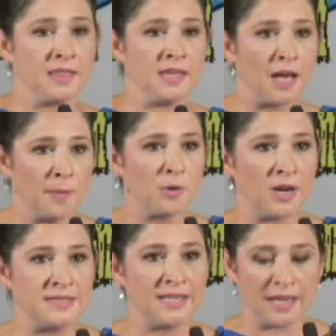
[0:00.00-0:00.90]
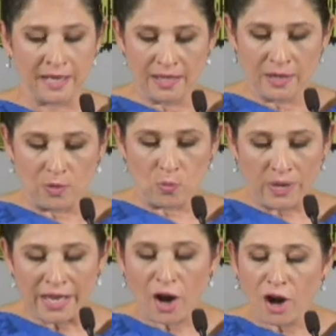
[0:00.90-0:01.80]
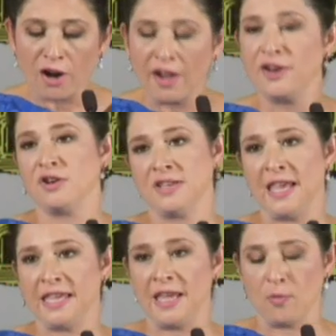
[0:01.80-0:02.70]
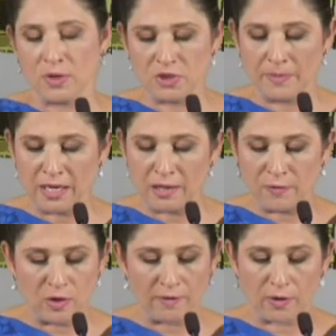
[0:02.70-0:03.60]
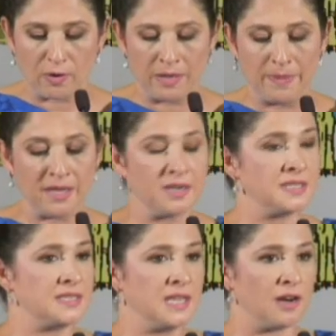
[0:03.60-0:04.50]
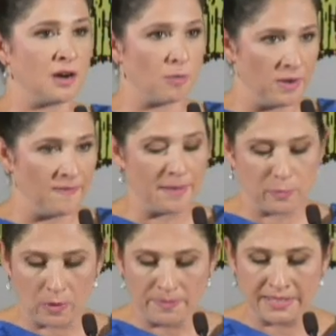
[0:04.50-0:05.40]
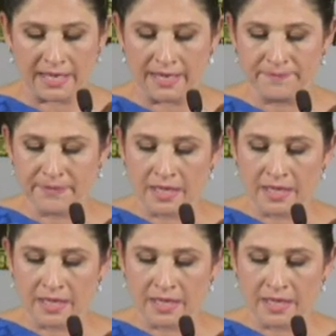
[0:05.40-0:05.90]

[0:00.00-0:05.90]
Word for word: The upgrades that we are undertaking, which many of you have already begun to see on our revamped website,